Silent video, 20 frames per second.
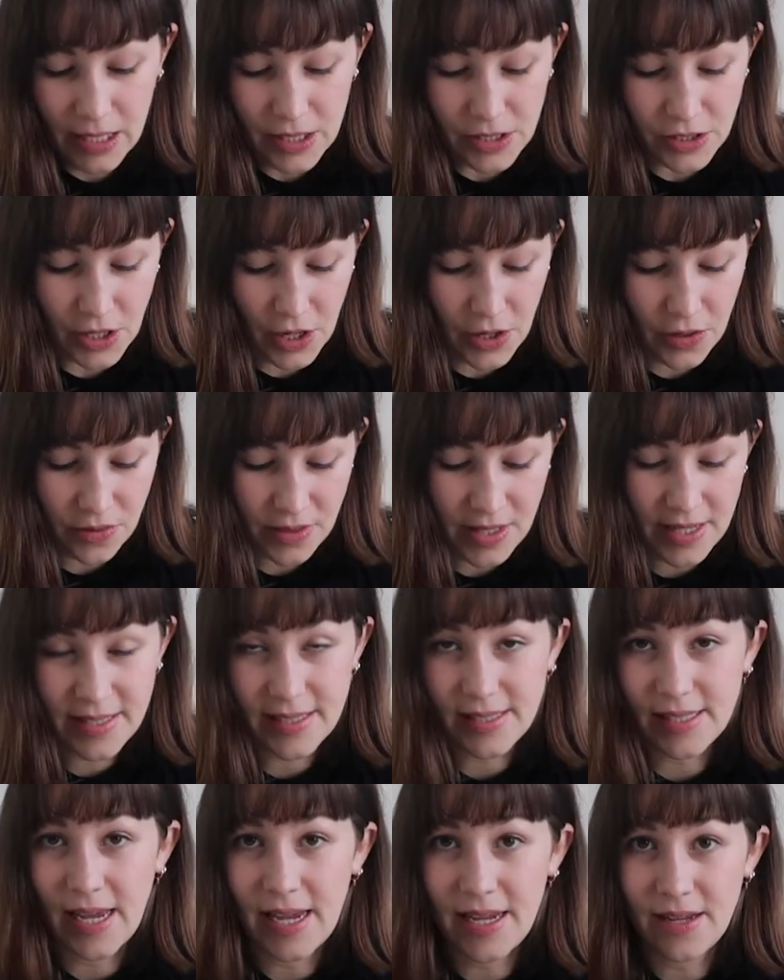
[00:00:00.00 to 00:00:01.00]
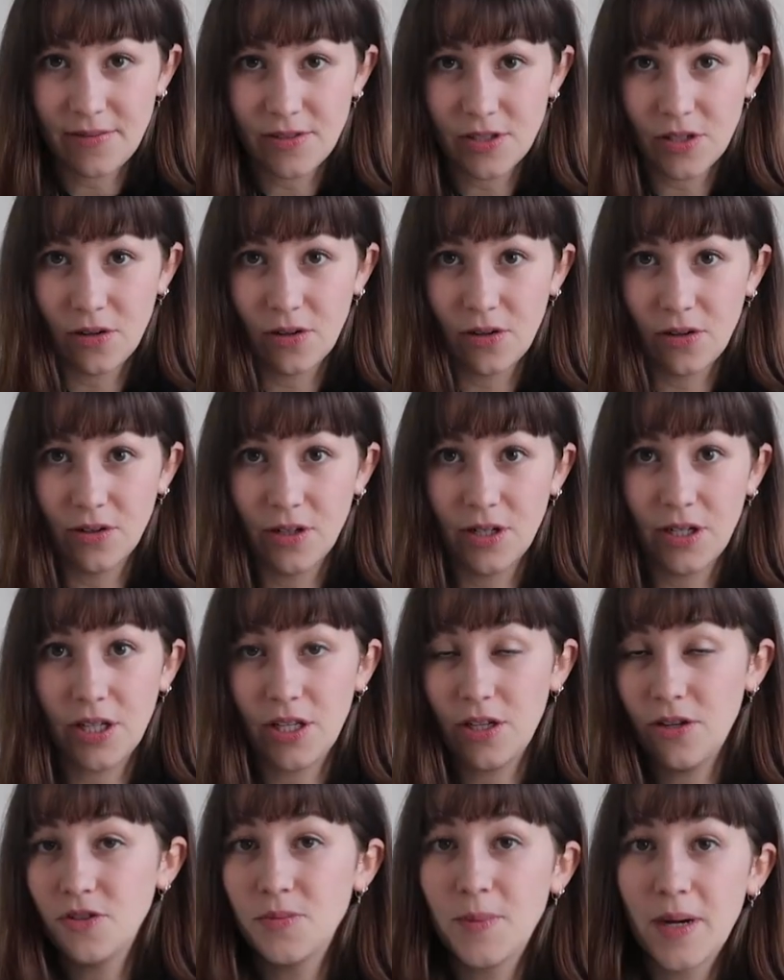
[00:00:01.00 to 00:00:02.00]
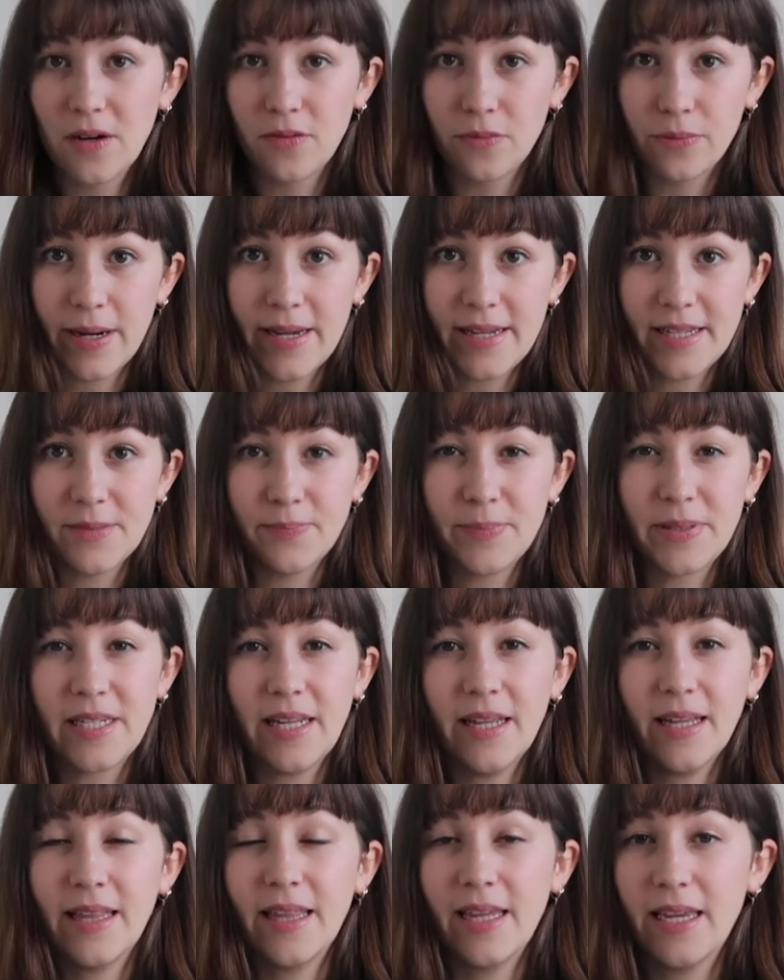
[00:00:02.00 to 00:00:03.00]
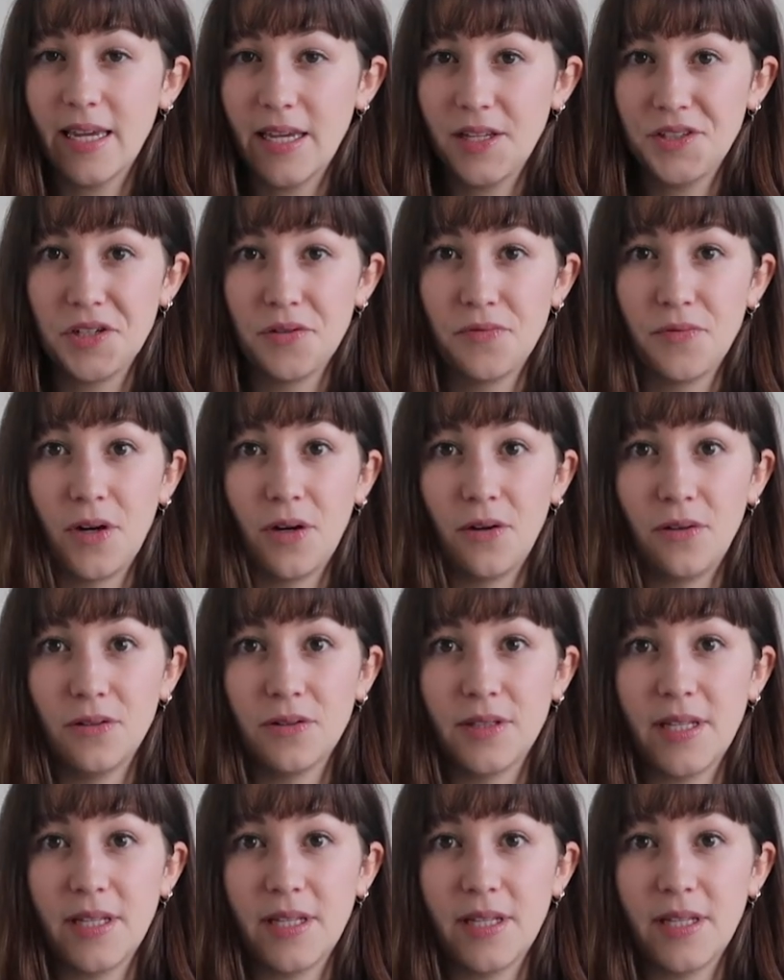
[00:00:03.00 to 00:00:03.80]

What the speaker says: So this saves on a huge amount of waste, particularly kitchen roll.